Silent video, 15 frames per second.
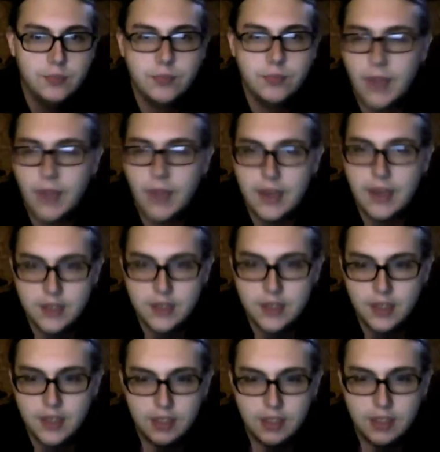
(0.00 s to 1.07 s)
And
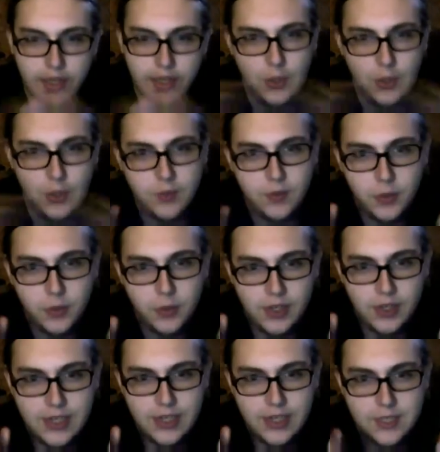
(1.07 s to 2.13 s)
I do have to wear the
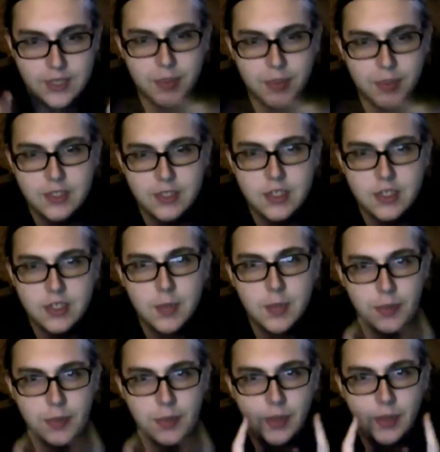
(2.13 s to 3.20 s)
glasses because it's company
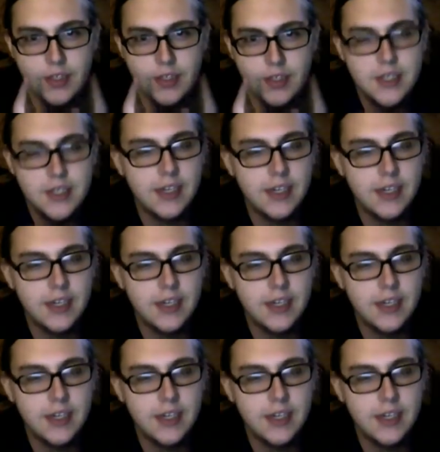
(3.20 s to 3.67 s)
policy.